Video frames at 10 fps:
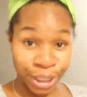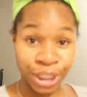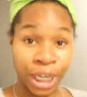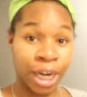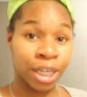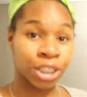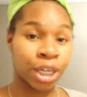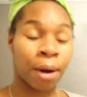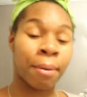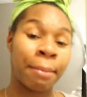fresh out of the
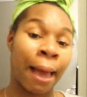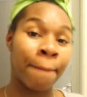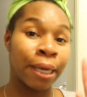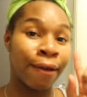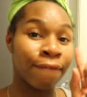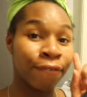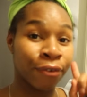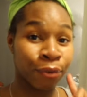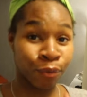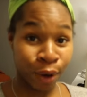shower. Maybe I mean
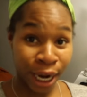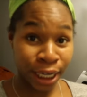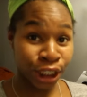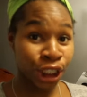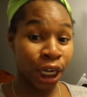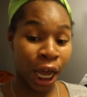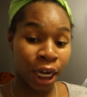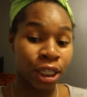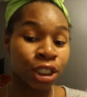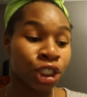fresh out of the